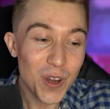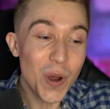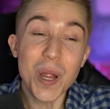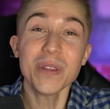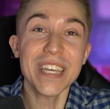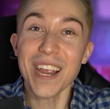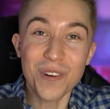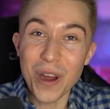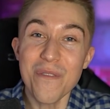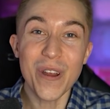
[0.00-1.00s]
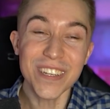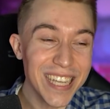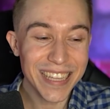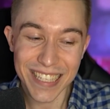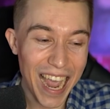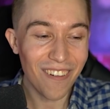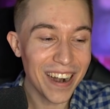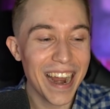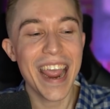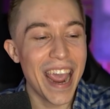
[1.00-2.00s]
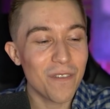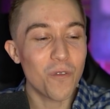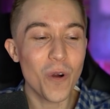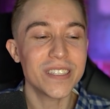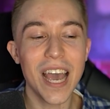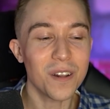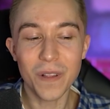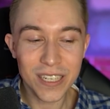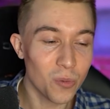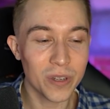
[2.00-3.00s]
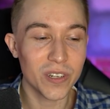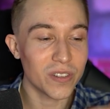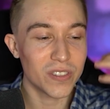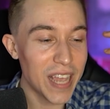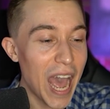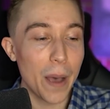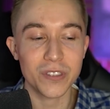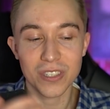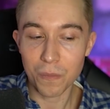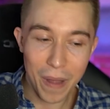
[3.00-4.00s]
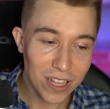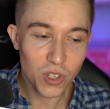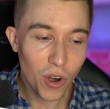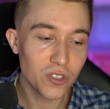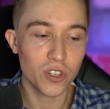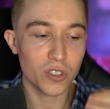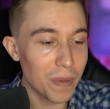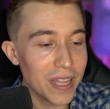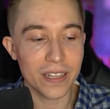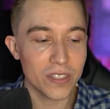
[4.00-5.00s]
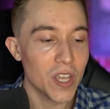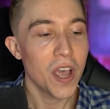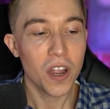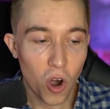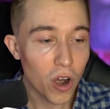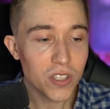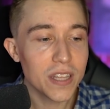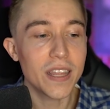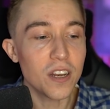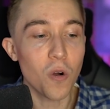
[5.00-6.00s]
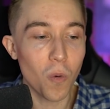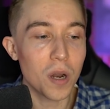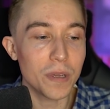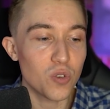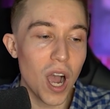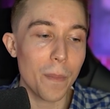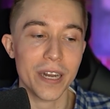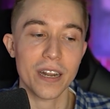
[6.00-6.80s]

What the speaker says: You're able to get graveyards on the tower and force out Electro Wizards, Zaps, Magic Archers, Minions, cards that they don't want to be dropping.